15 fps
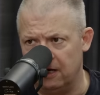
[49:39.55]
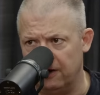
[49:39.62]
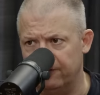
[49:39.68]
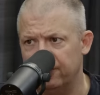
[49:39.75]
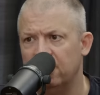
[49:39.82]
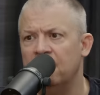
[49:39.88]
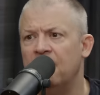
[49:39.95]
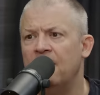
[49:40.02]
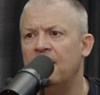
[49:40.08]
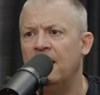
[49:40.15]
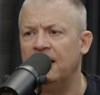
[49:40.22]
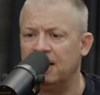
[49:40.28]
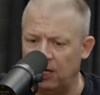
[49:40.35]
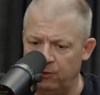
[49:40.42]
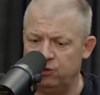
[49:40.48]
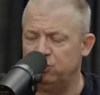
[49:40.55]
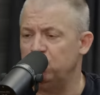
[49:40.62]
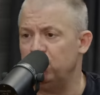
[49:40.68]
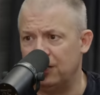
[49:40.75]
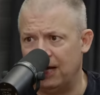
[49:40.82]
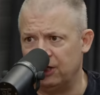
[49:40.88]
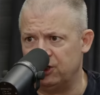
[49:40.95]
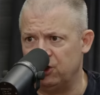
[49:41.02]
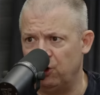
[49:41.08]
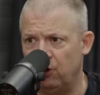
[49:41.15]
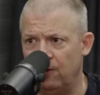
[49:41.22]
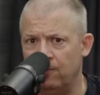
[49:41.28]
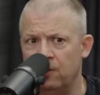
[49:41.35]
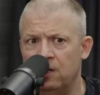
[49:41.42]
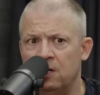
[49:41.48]
of, and I would do that to
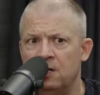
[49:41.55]
him.